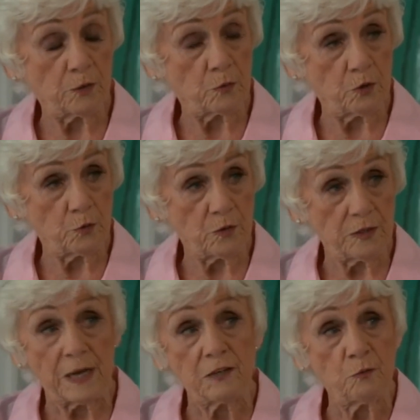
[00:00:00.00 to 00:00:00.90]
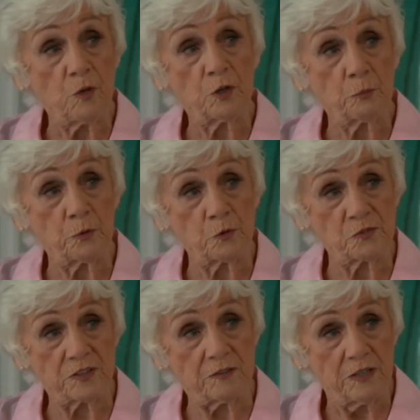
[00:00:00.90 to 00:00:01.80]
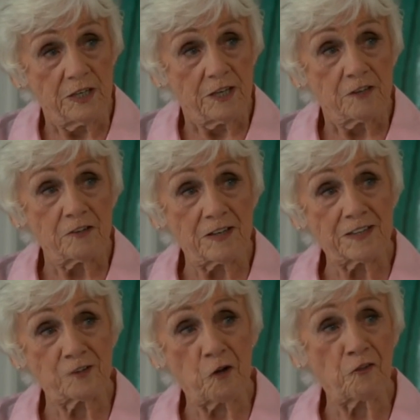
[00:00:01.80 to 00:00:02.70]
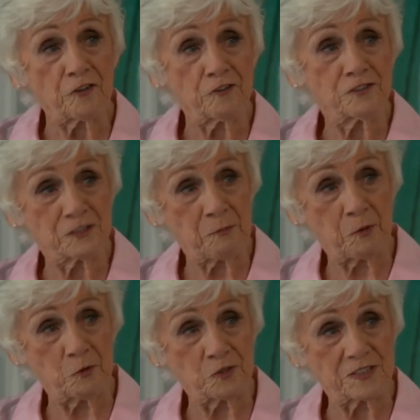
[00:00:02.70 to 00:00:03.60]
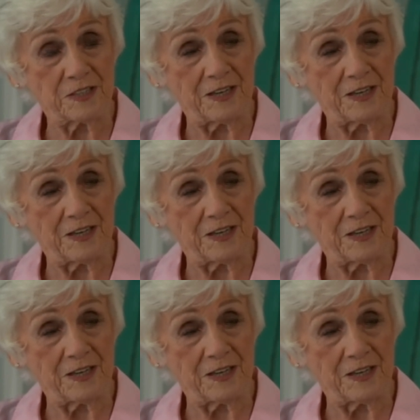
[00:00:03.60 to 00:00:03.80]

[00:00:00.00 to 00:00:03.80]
her own? I didn't want her posing like all the girls that posed